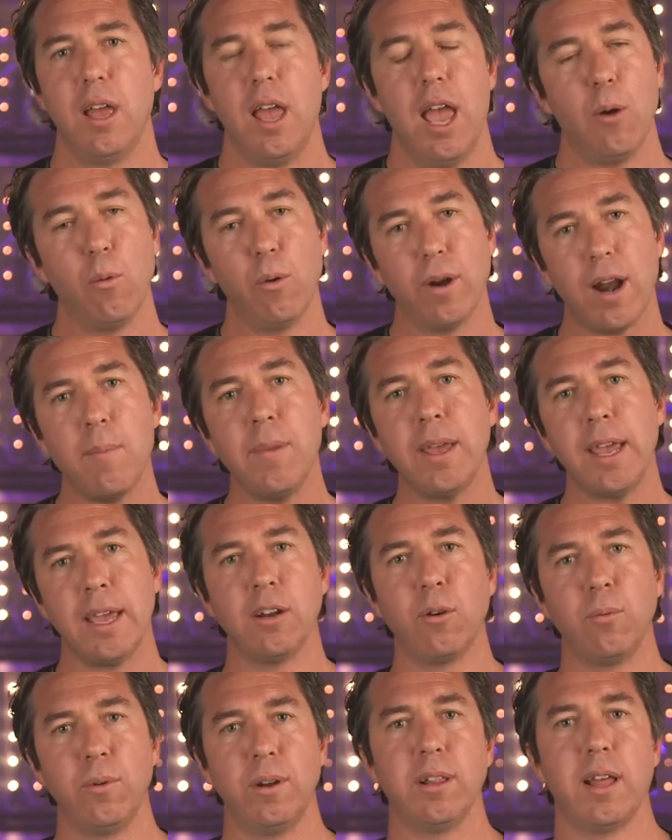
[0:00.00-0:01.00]
And what I began
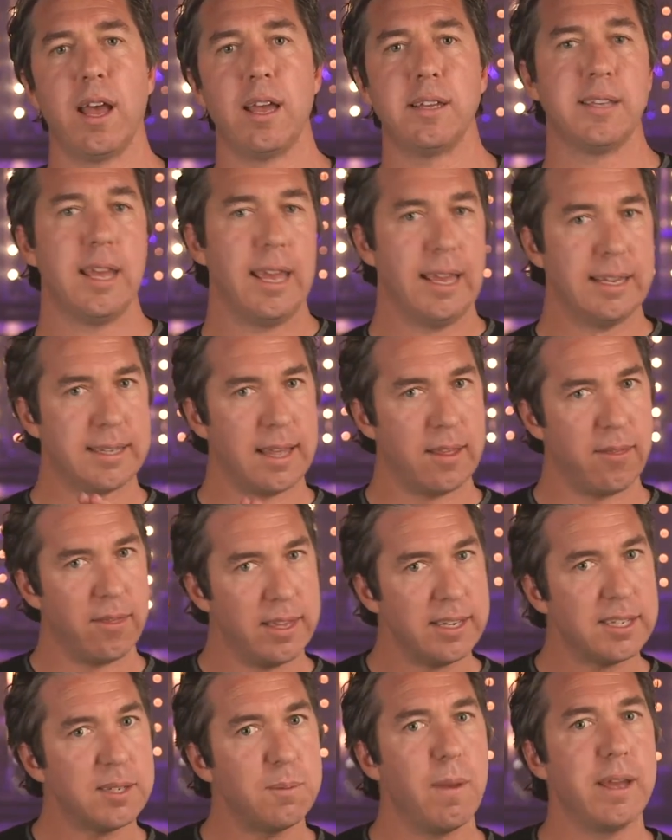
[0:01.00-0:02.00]
to realize is that
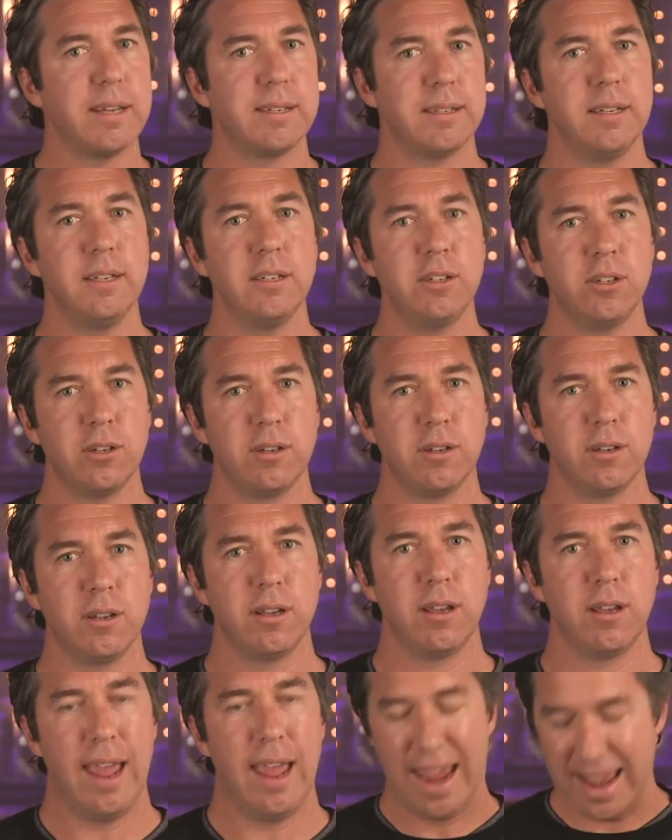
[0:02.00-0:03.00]
this message
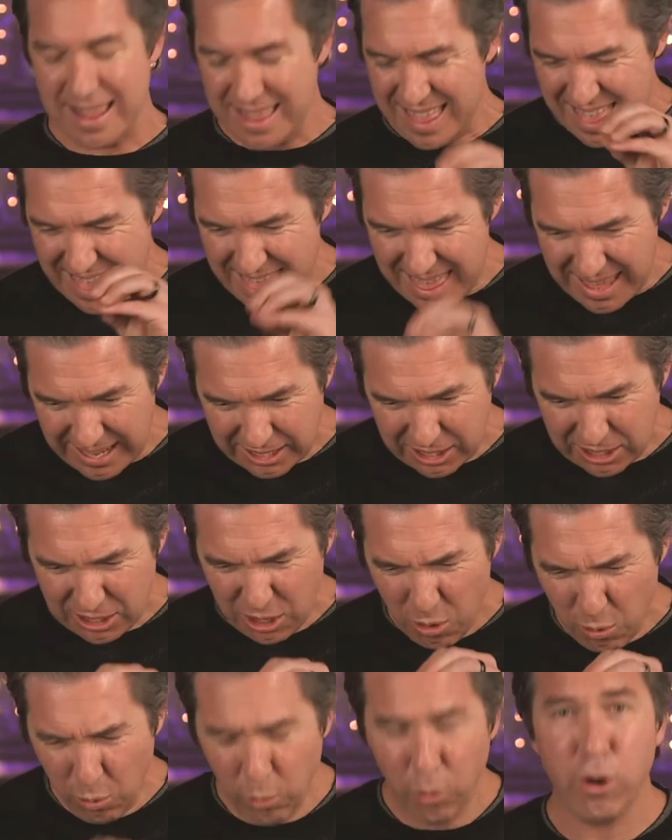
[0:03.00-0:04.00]
and this
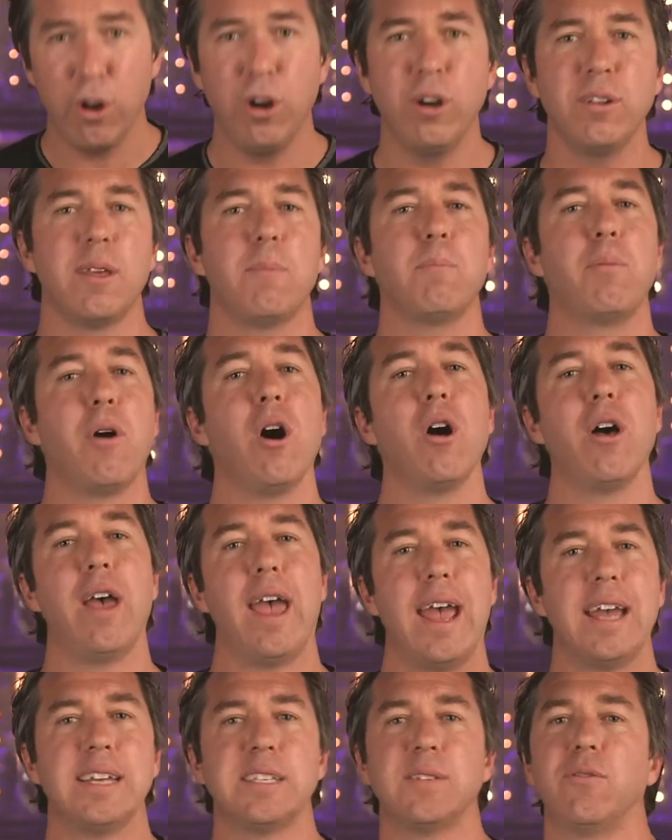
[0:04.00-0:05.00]
word that Paul
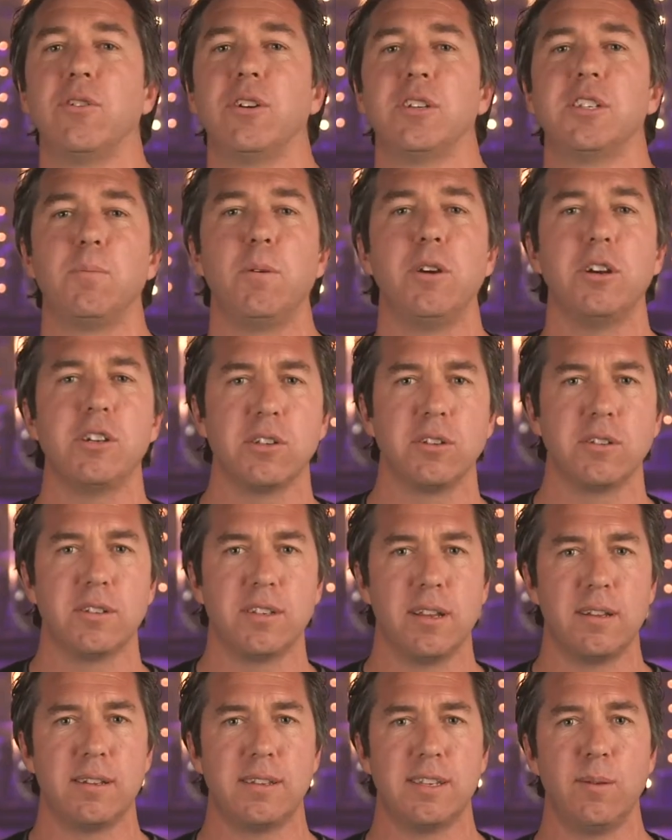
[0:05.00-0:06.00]
has for his spiritual
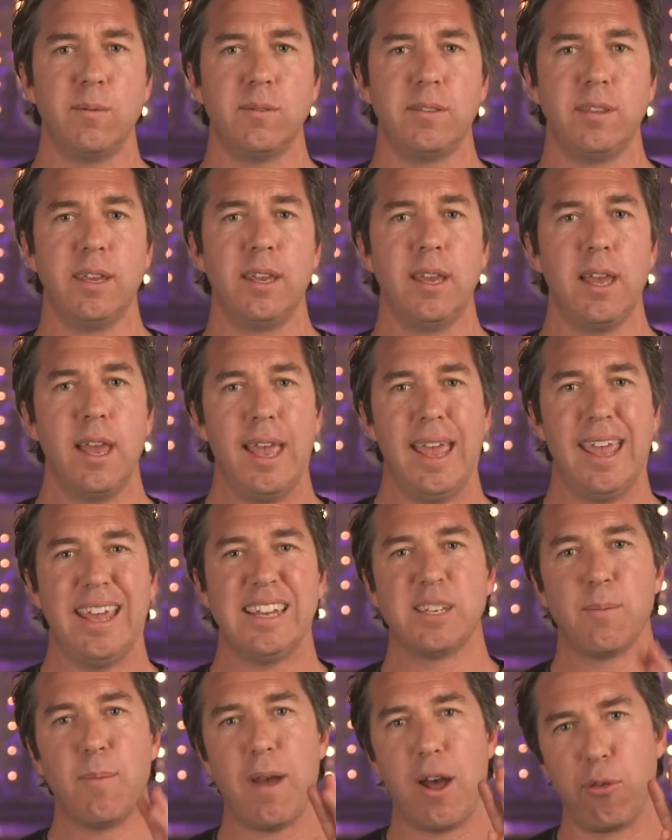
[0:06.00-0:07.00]
son, Timothy,
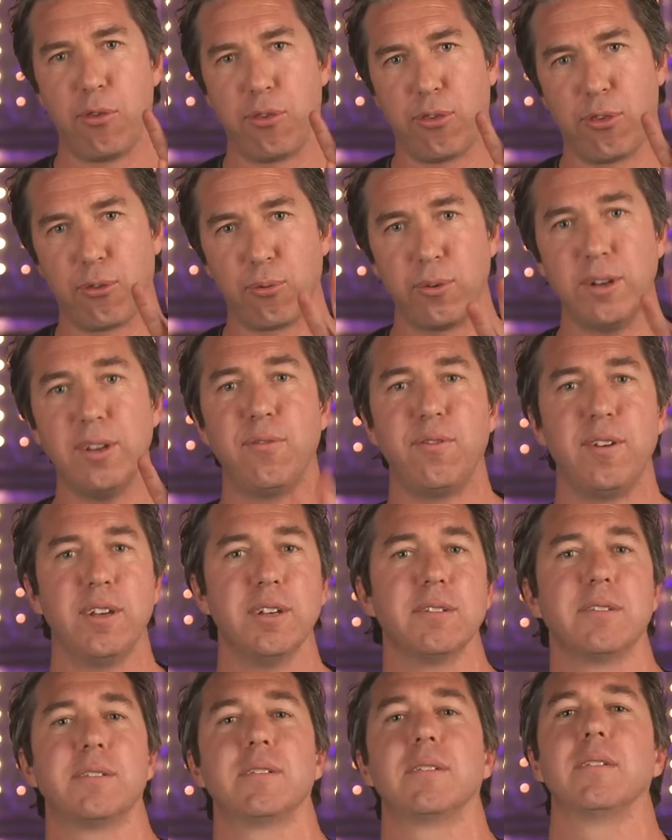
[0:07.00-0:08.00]
is about 3
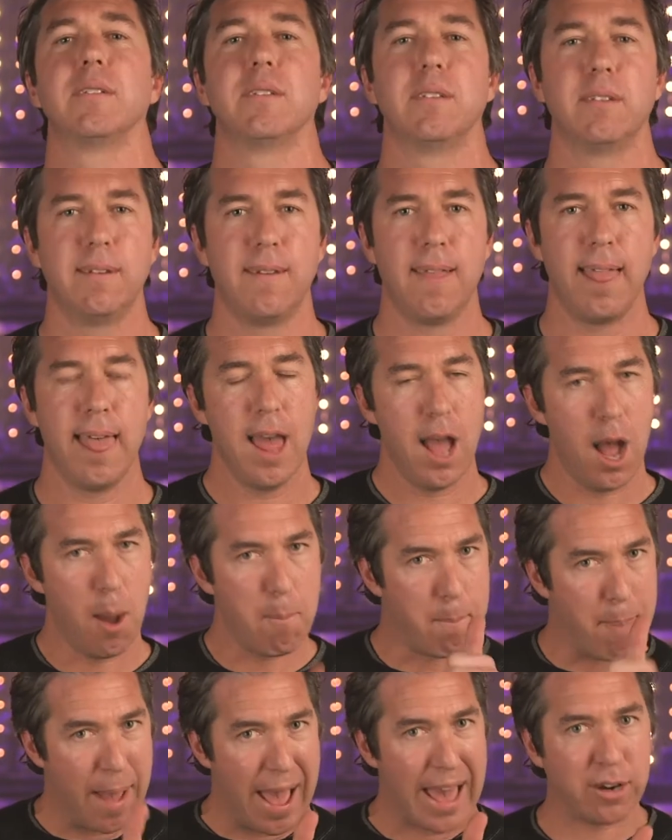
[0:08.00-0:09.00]
fields: a
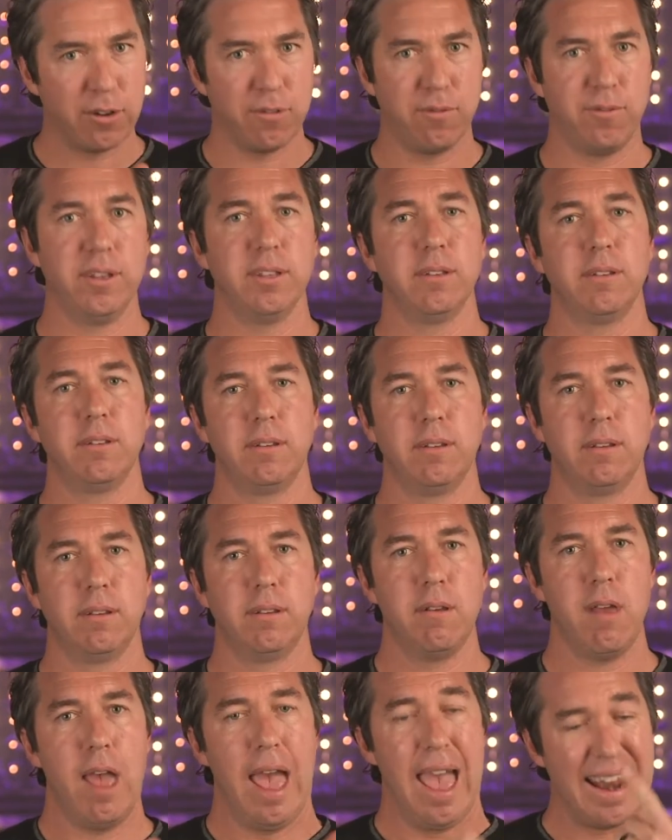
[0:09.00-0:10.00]
battlefield,
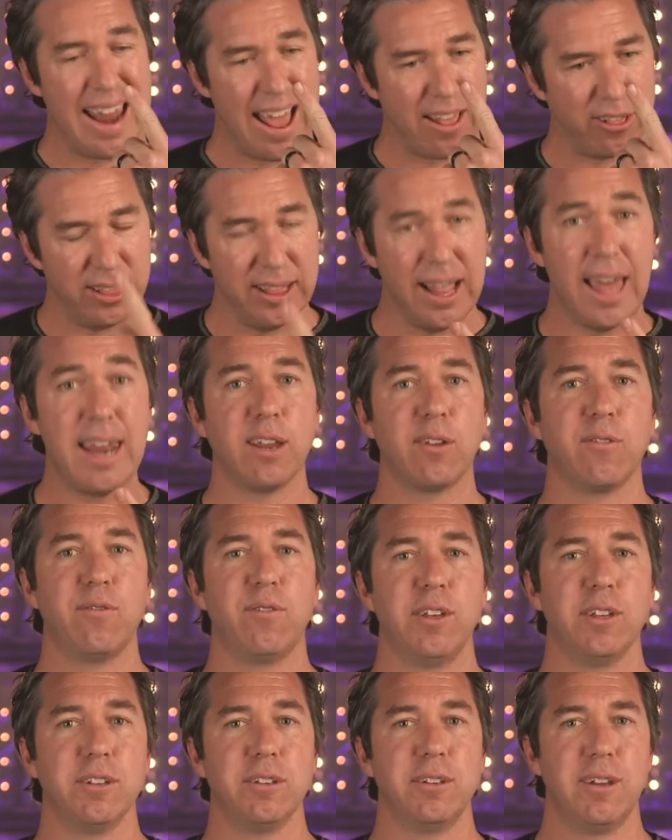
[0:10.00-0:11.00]
an athletic
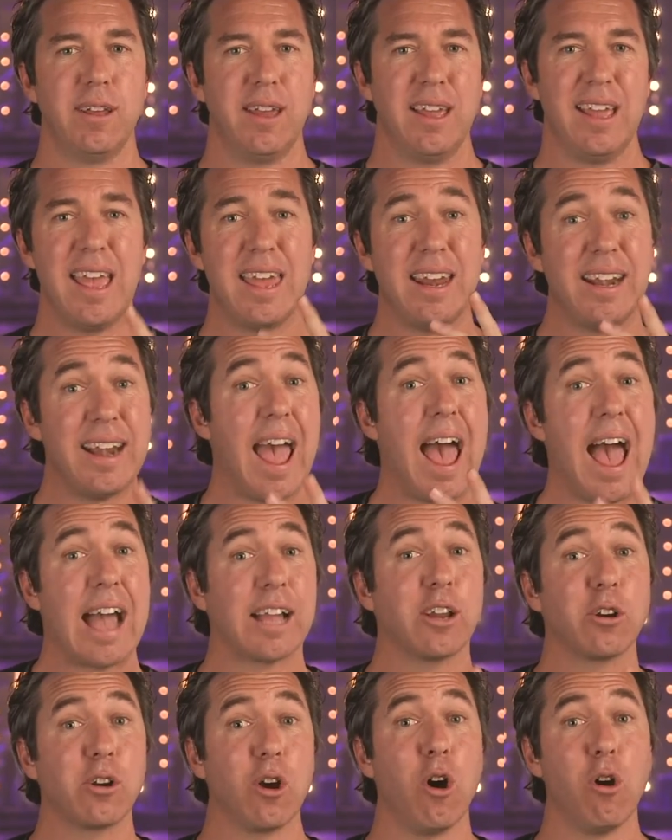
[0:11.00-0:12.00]
field, and an
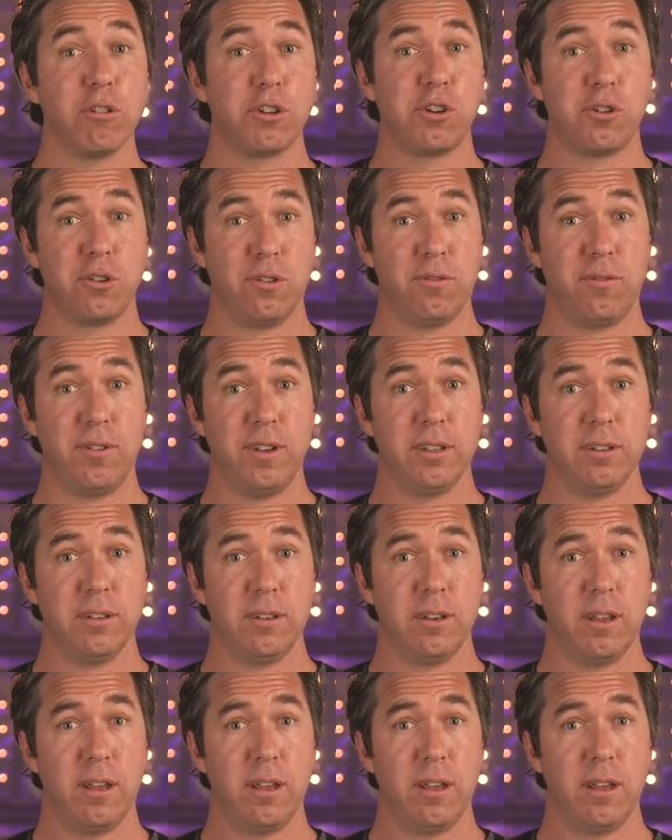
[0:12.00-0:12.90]
agricultural field.